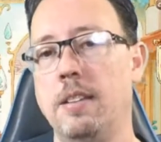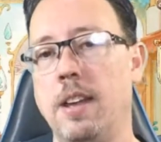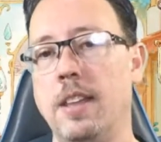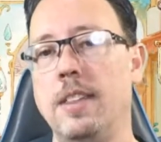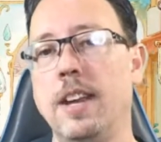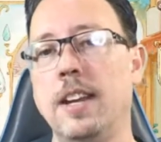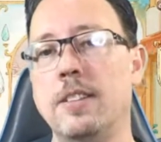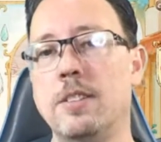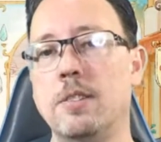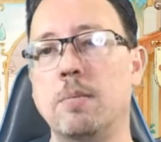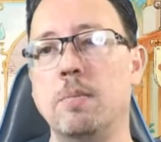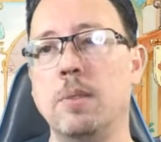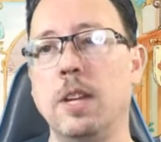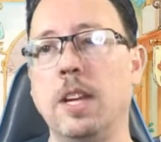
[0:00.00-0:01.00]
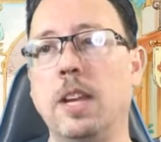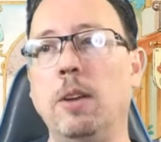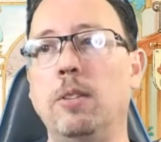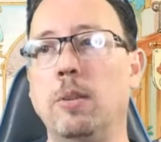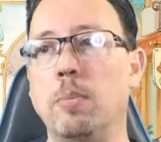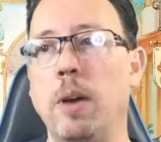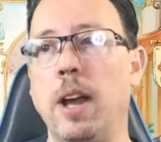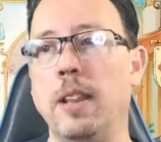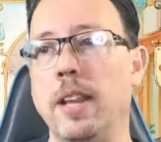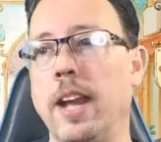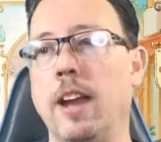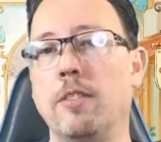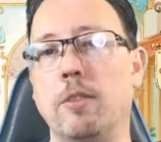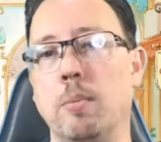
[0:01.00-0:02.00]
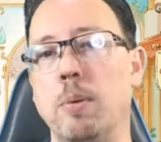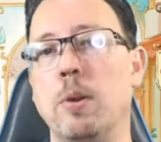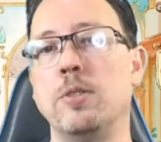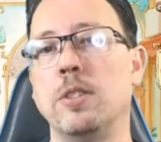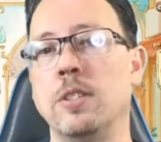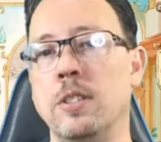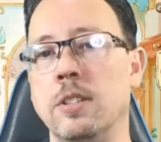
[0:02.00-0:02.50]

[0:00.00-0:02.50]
I think it's really cute to buy like extra potions